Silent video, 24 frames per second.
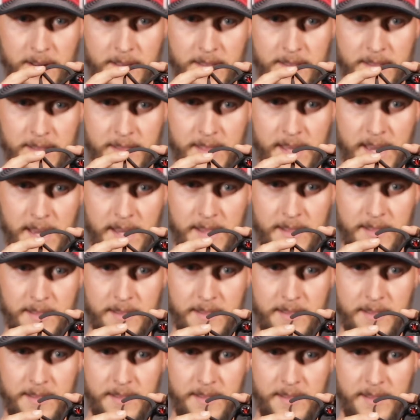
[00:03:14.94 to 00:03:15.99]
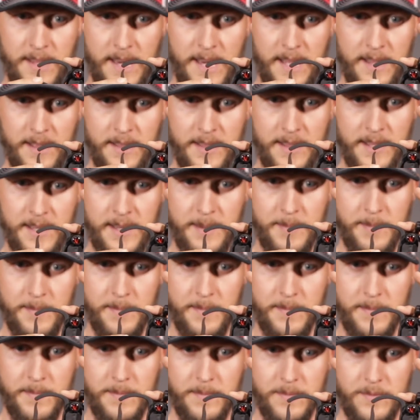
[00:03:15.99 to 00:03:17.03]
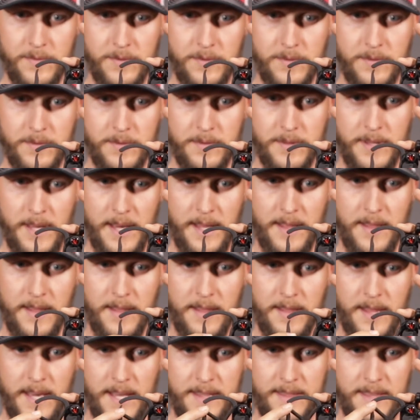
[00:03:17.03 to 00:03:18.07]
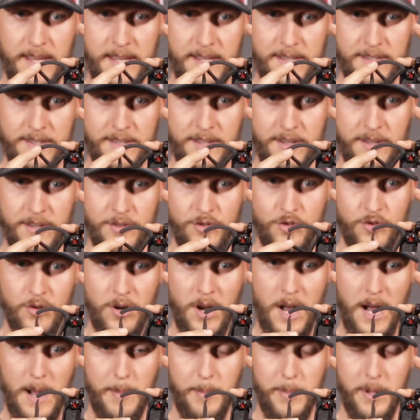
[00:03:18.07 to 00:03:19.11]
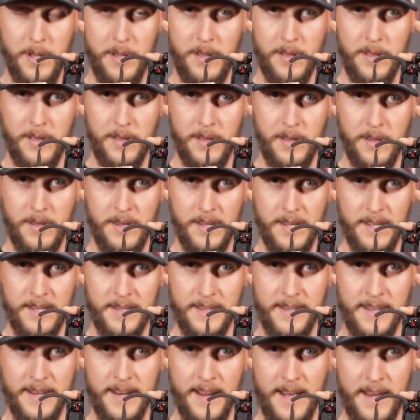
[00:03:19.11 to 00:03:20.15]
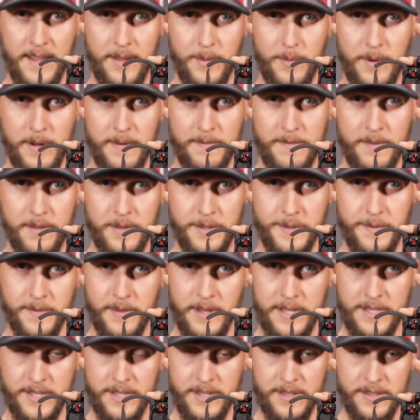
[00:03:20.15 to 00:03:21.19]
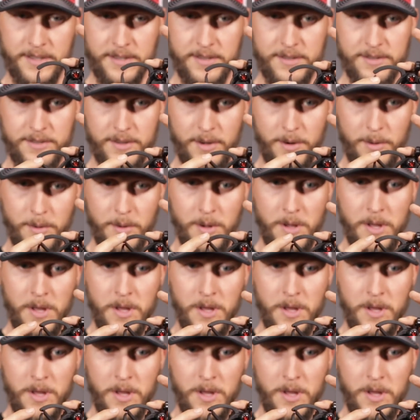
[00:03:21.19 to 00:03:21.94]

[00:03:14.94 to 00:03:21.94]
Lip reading: and then that limb, that thing's going to drop and get out of the way for those fletchings. So